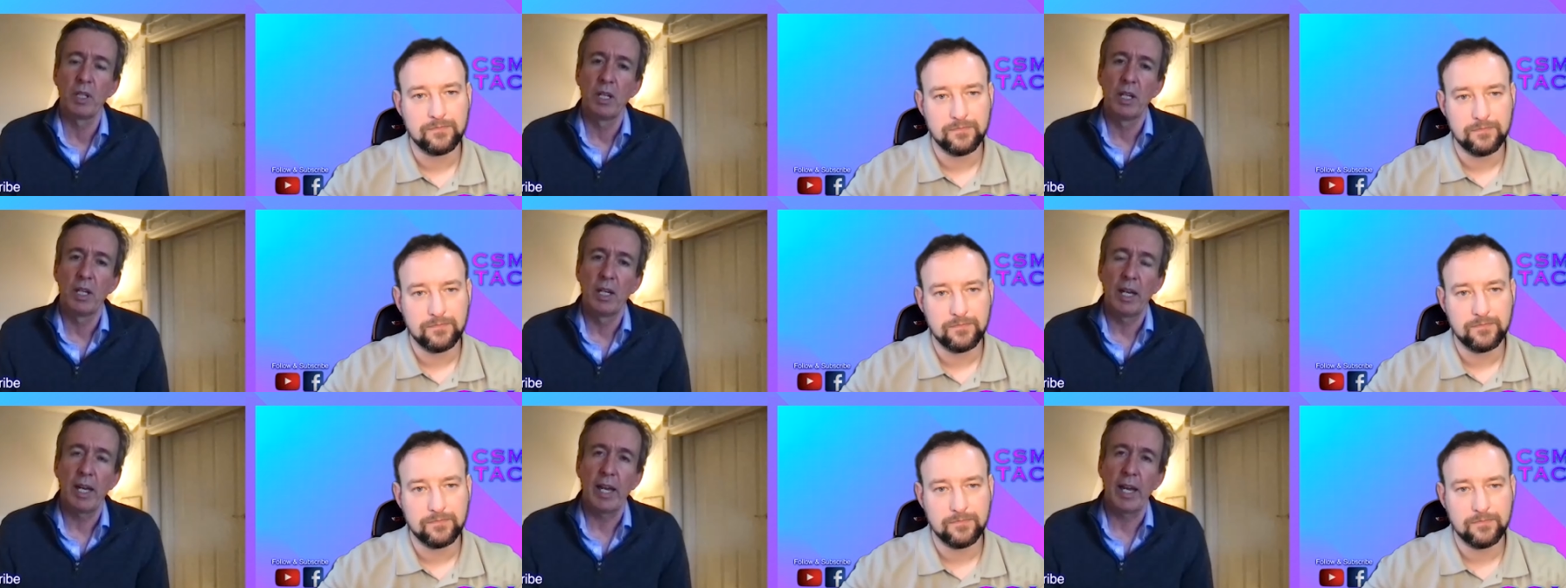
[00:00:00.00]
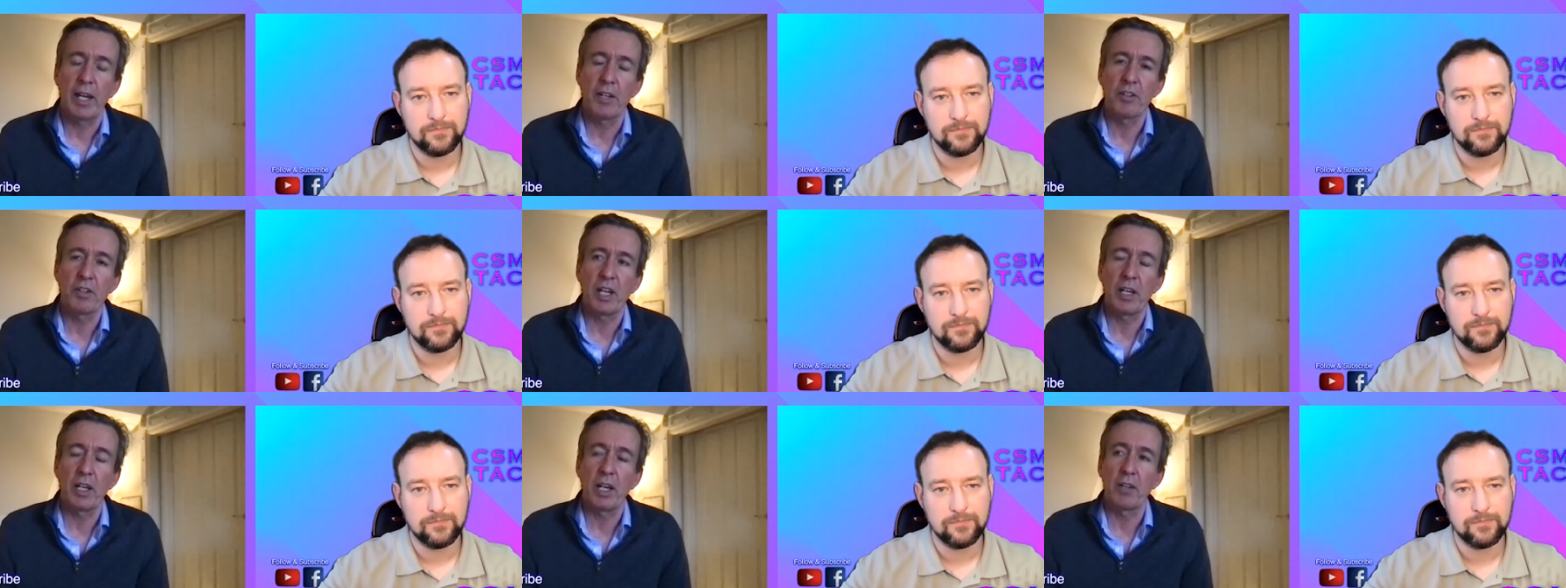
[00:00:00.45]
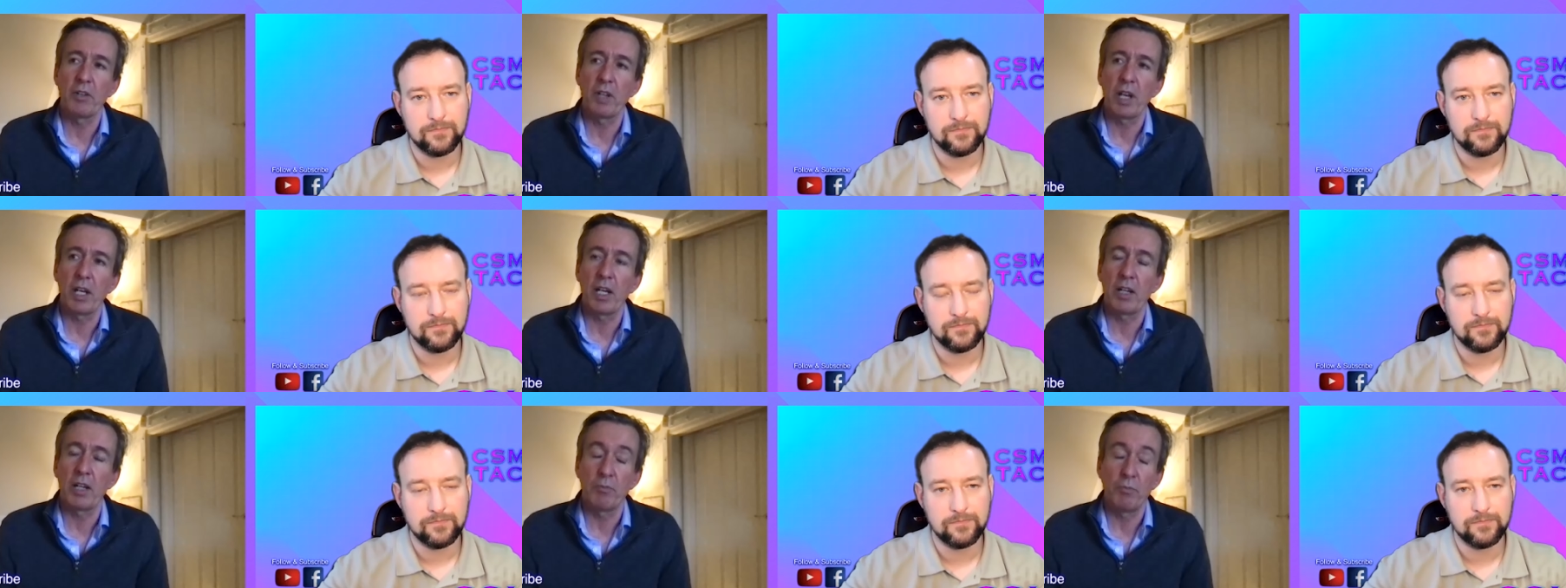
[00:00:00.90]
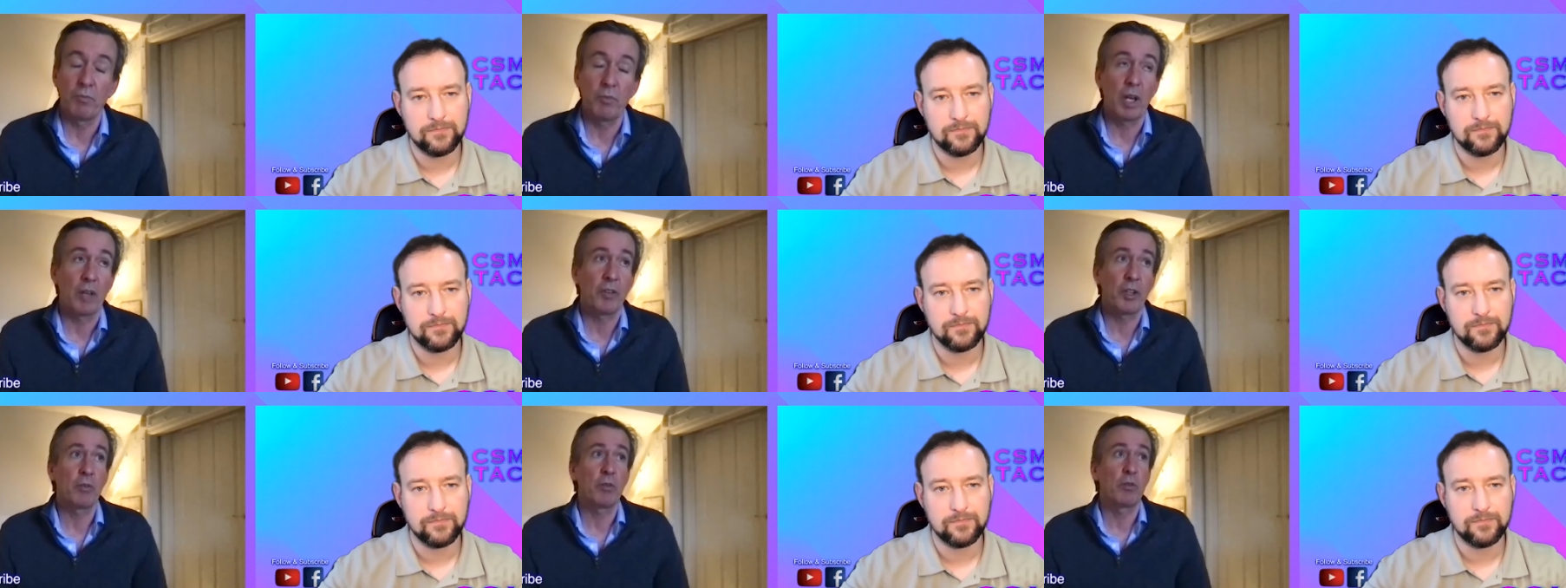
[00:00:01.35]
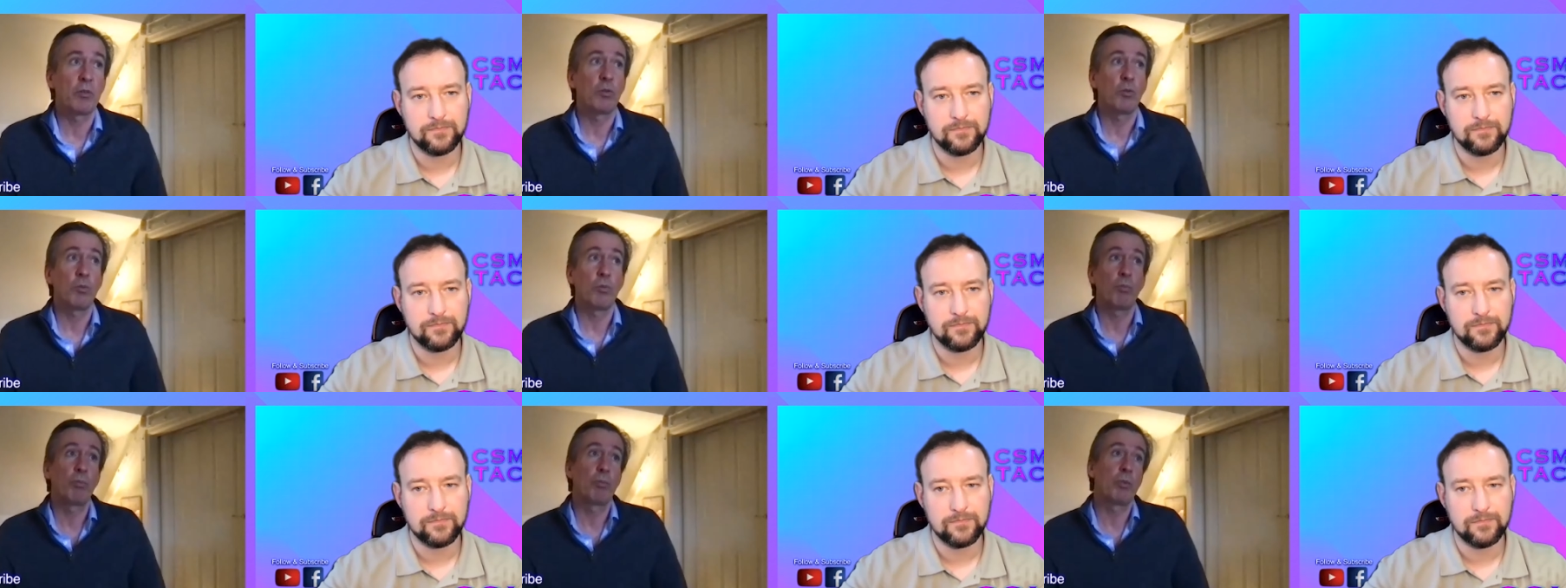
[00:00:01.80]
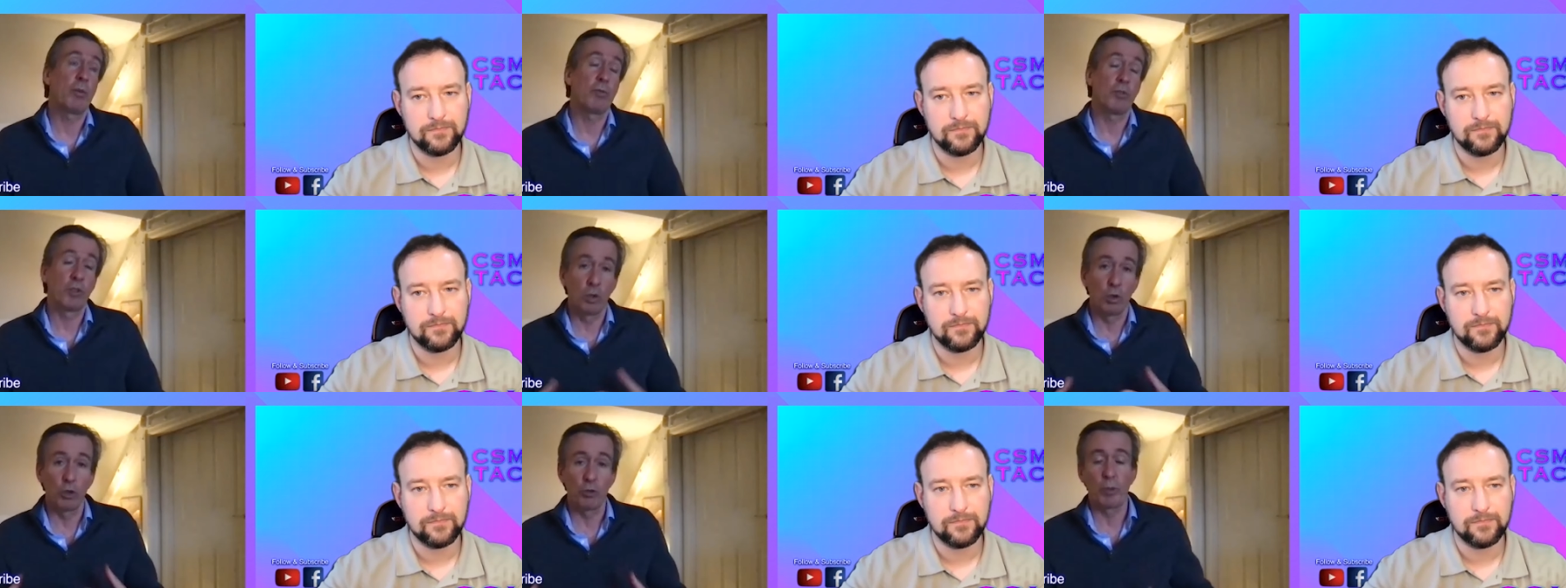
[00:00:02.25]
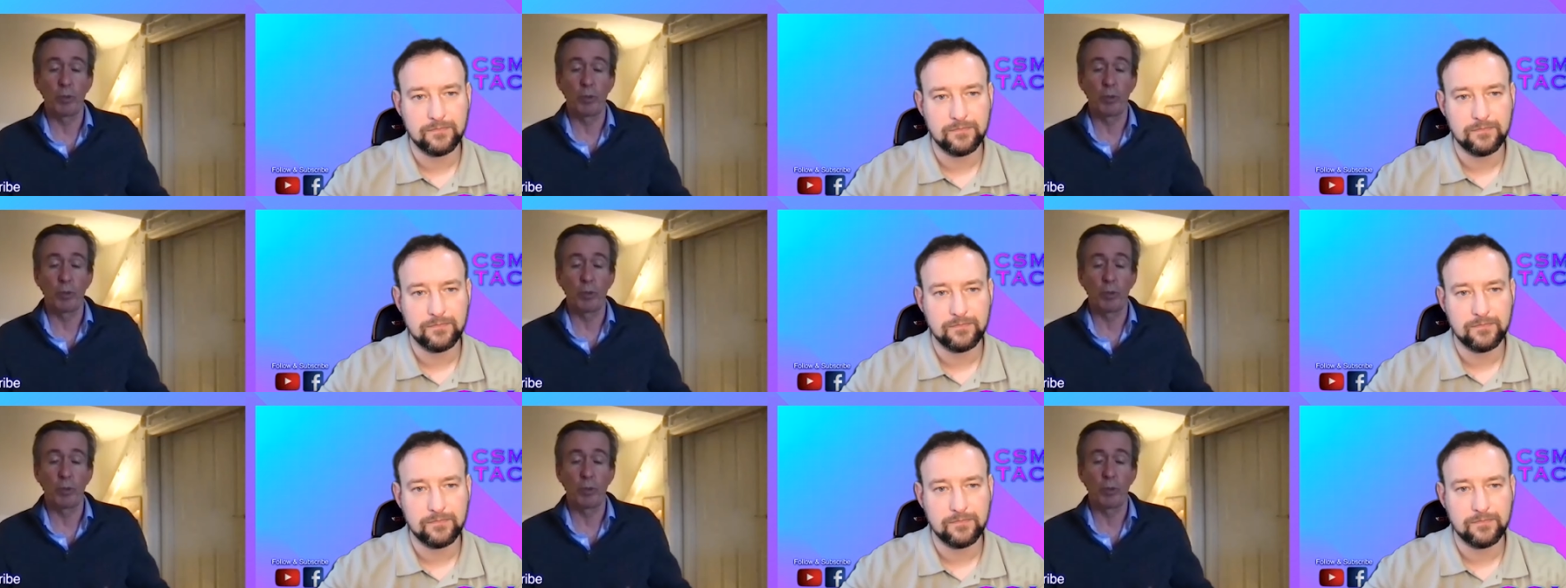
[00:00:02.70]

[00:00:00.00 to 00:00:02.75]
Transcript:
Speaker 1: And I think of course,